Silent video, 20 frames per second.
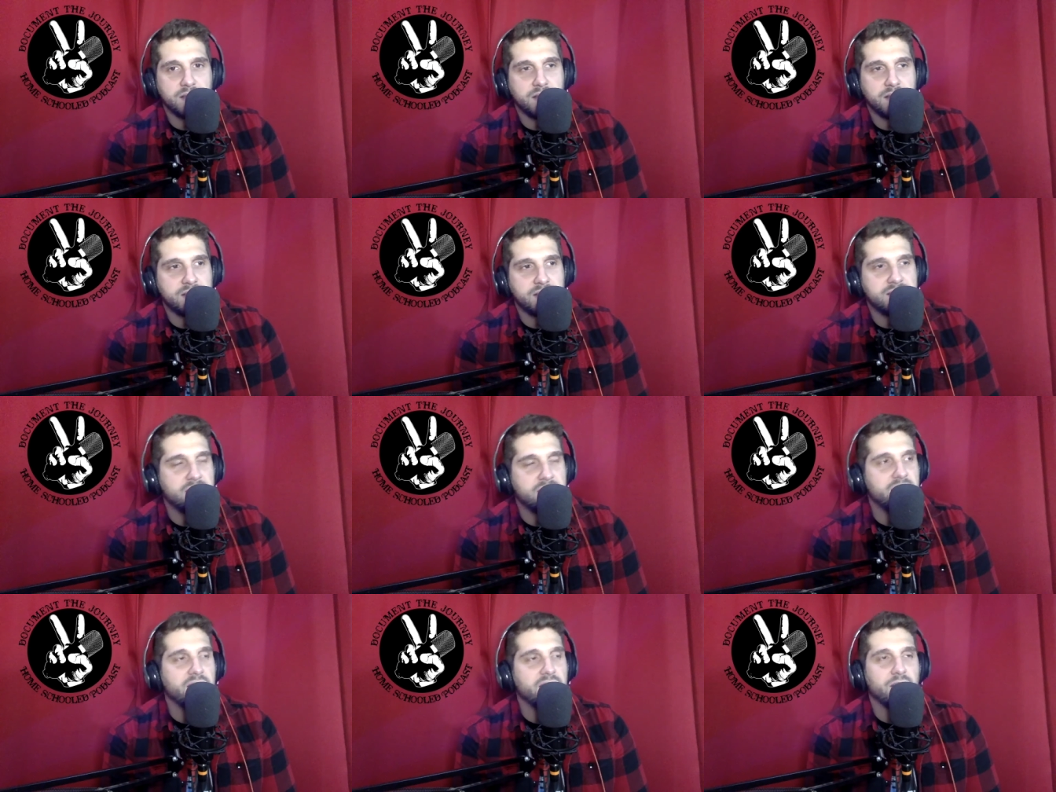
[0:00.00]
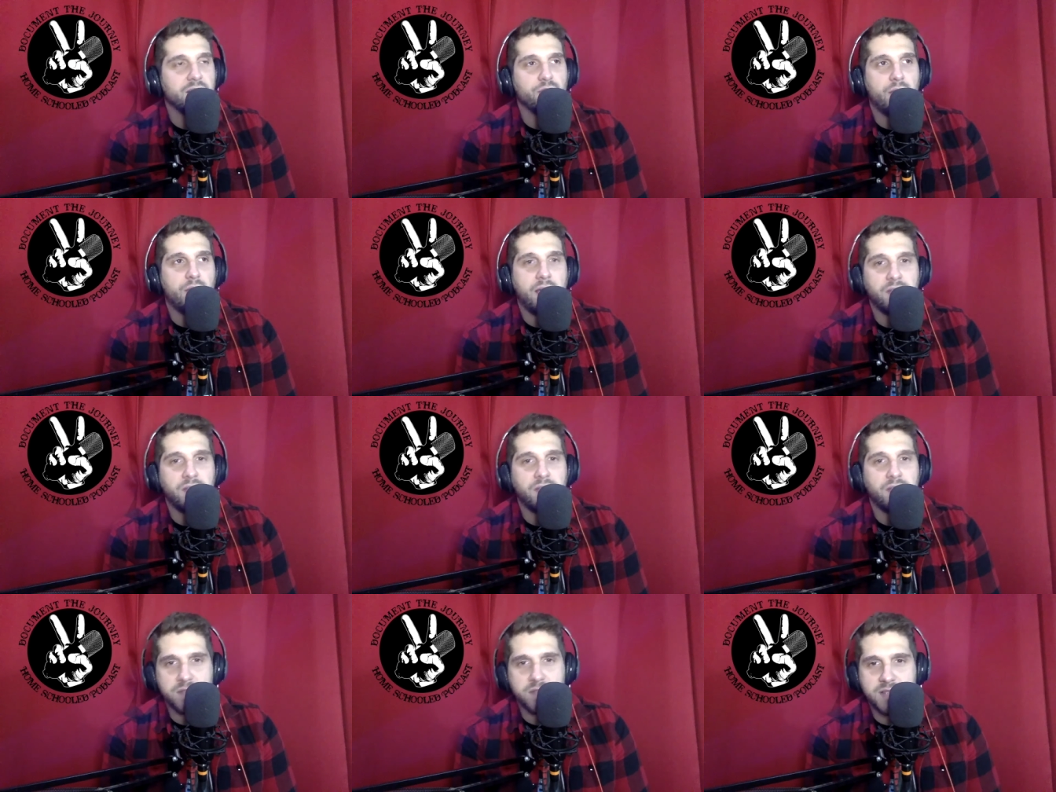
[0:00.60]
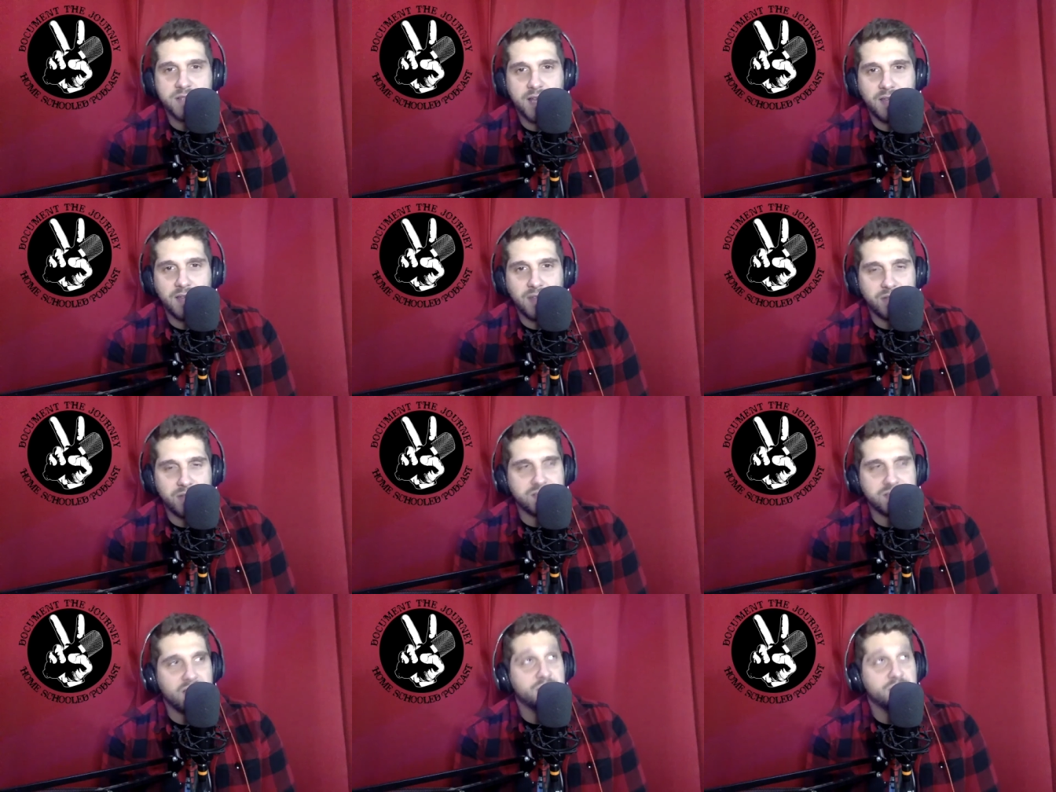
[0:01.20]
It sounded like rain for a second.
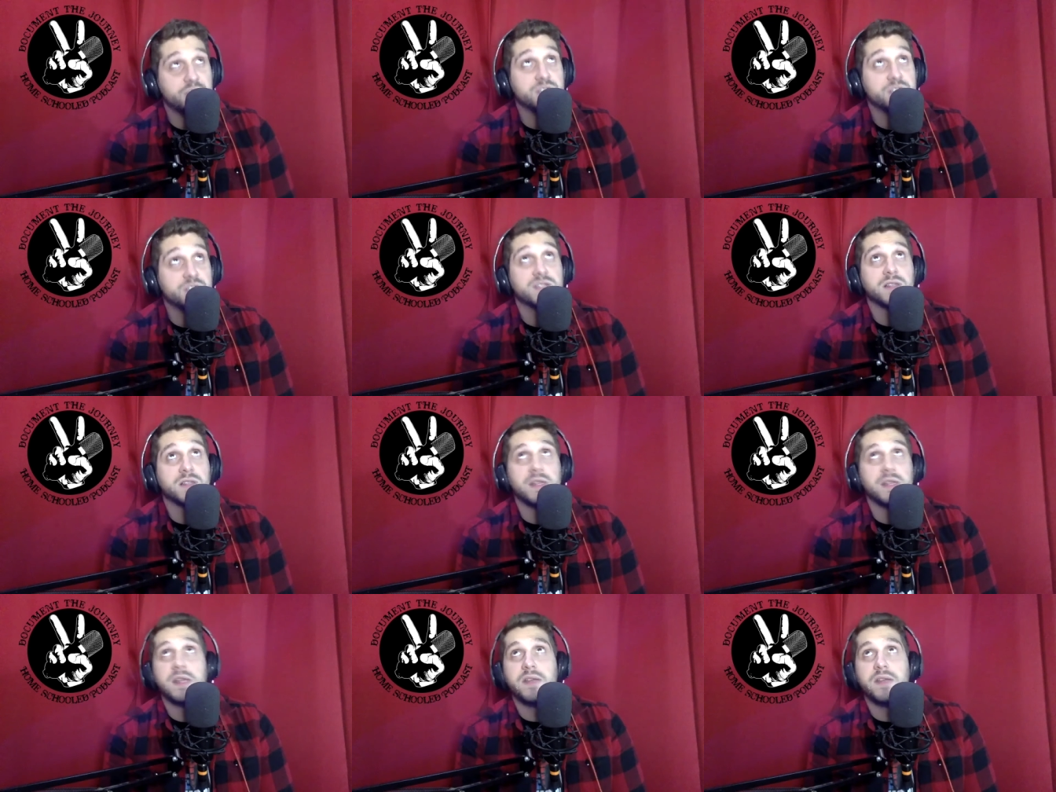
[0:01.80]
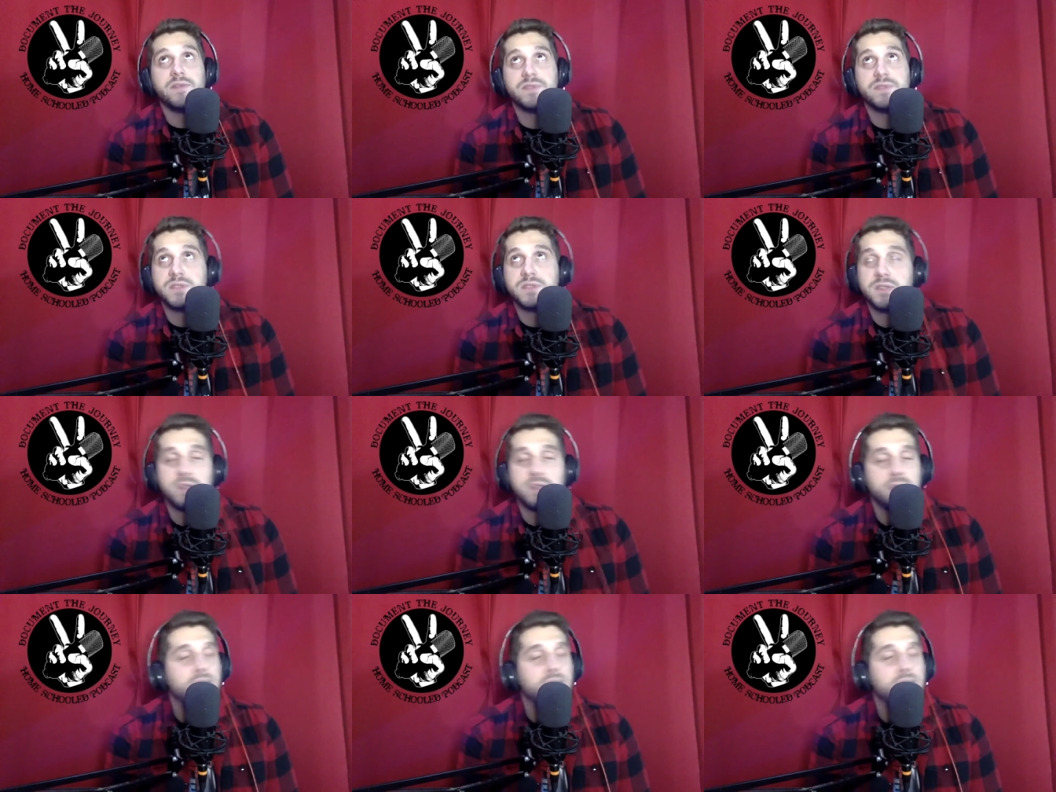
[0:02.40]
That was actually just leaves